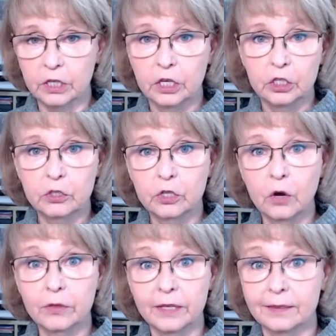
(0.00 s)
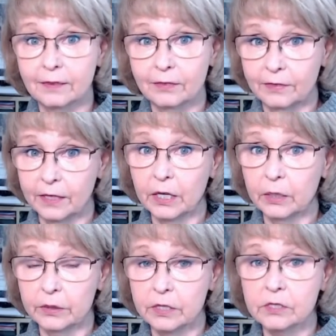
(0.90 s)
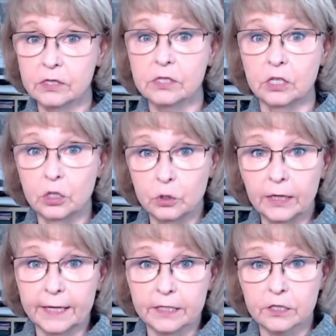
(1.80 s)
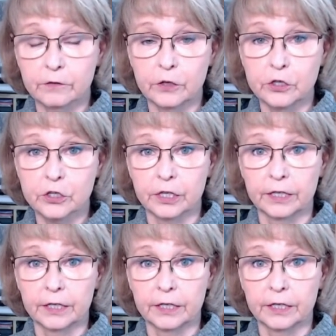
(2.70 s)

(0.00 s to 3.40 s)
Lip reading: you know that this is the latest version,